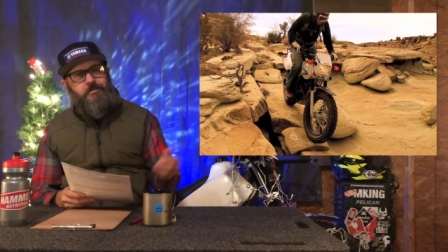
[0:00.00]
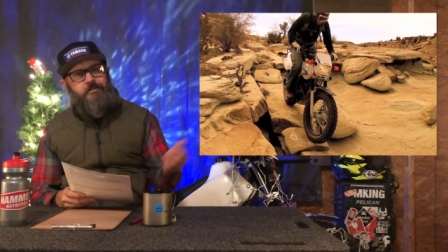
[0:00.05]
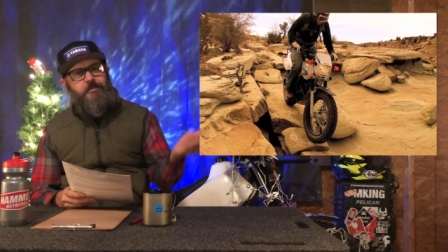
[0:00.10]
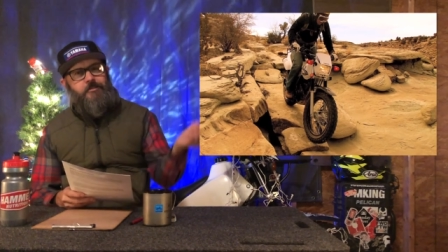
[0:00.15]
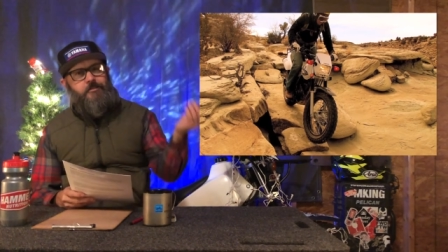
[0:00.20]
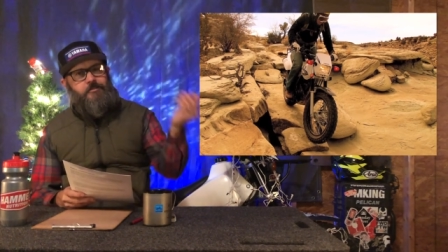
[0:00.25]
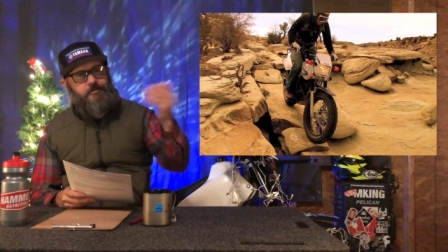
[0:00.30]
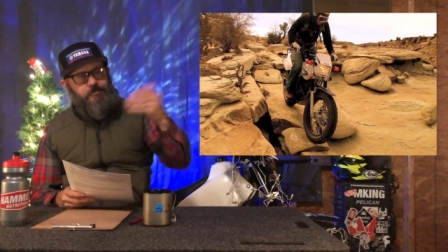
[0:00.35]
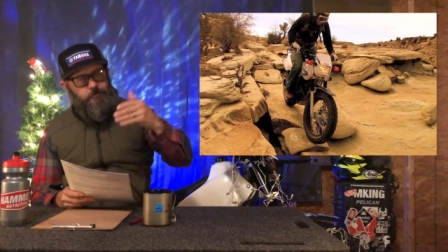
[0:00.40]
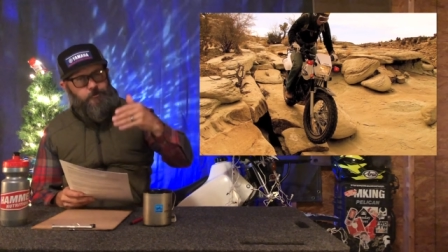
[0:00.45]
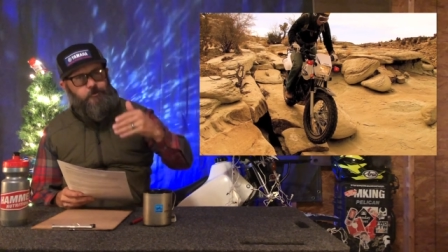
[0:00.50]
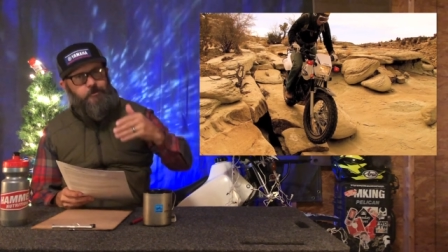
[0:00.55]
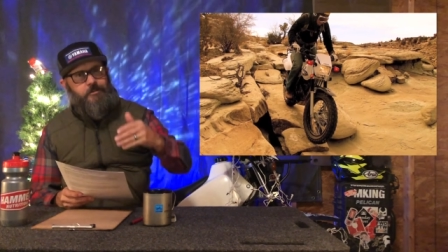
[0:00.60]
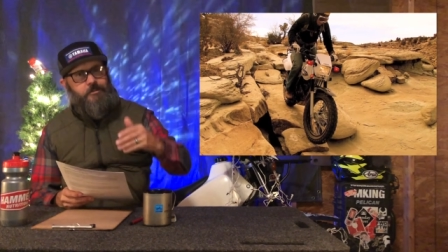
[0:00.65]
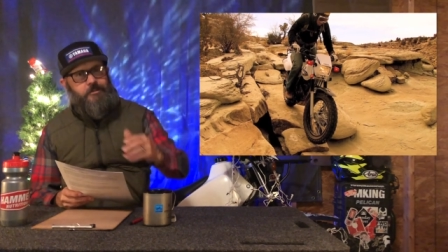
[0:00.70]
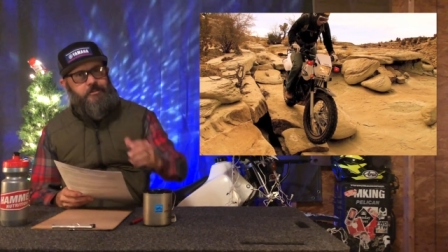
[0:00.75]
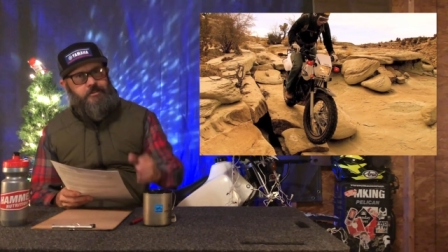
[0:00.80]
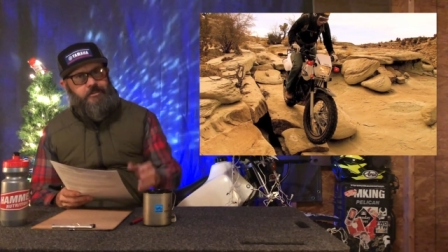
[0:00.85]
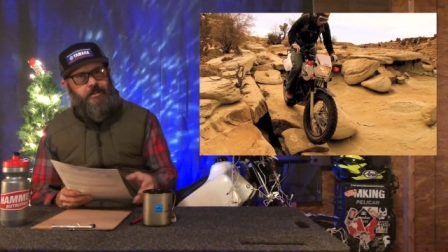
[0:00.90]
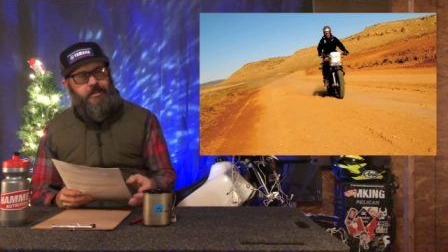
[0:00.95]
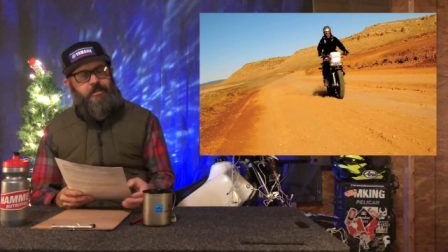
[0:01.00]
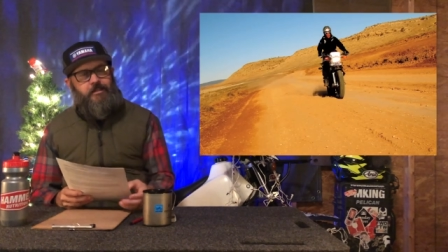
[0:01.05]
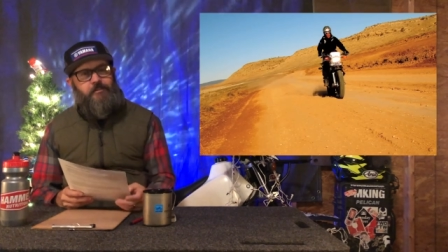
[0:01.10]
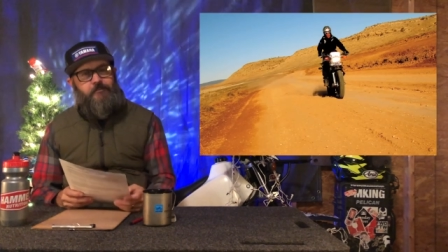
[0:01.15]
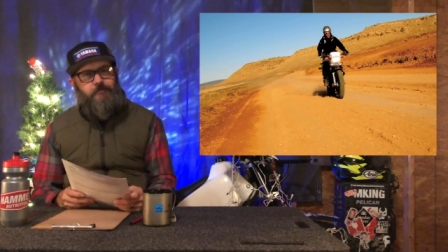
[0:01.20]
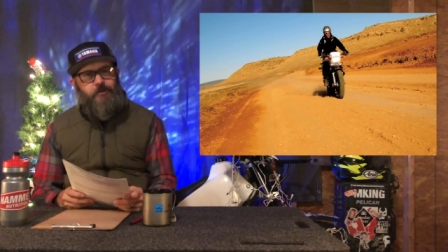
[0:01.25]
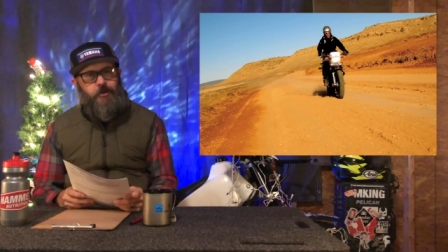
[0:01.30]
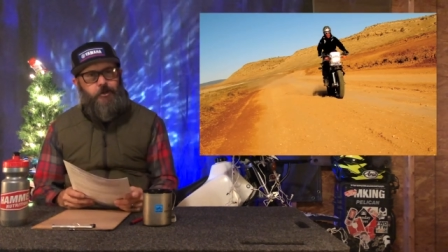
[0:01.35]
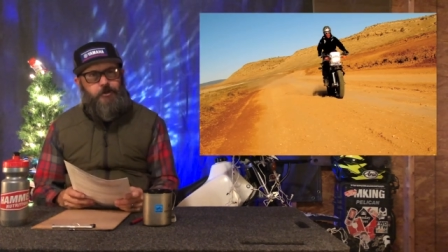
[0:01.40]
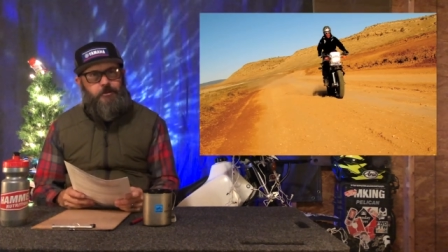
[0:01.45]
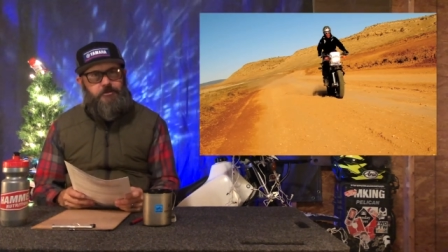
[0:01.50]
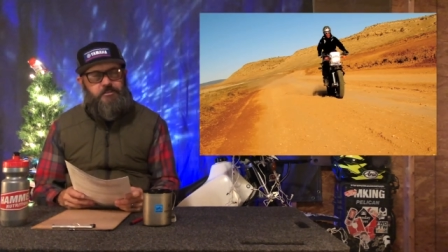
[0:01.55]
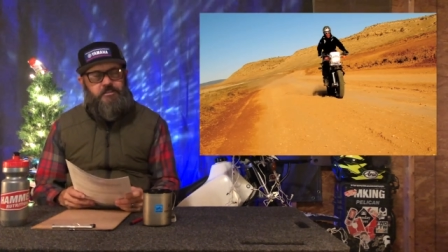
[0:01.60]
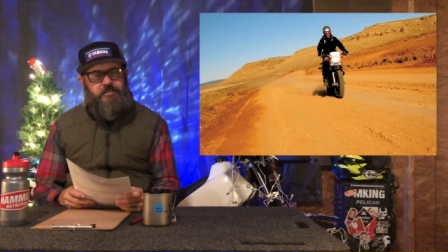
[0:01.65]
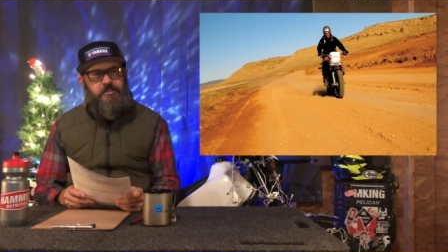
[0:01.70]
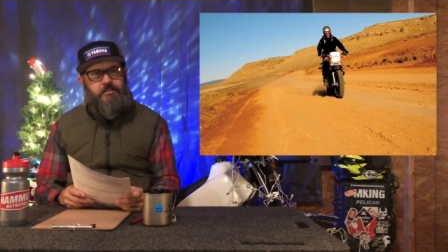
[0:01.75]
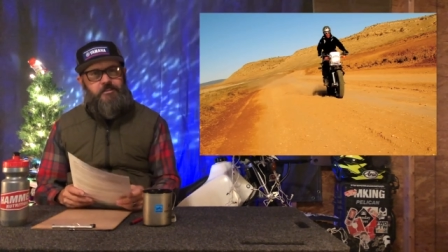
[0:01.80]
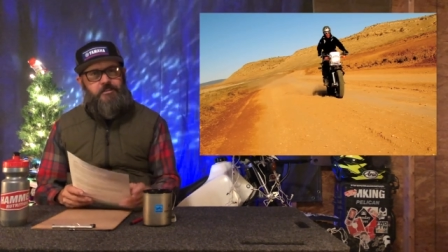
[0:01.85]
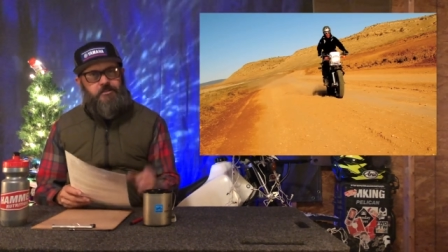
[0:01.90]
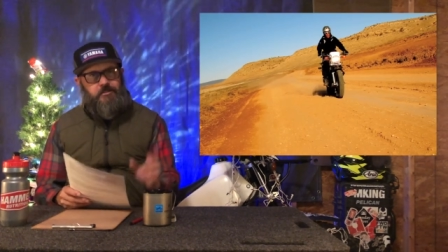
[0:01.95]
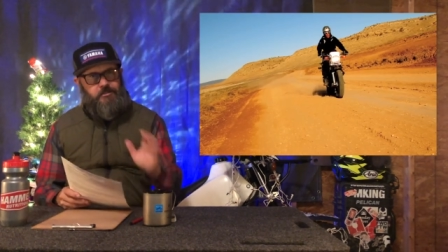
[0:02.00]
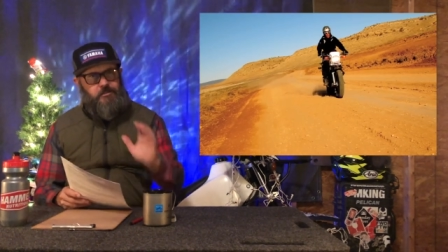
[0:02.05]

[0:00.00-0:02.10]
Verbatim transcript: there's some really nice photos in here.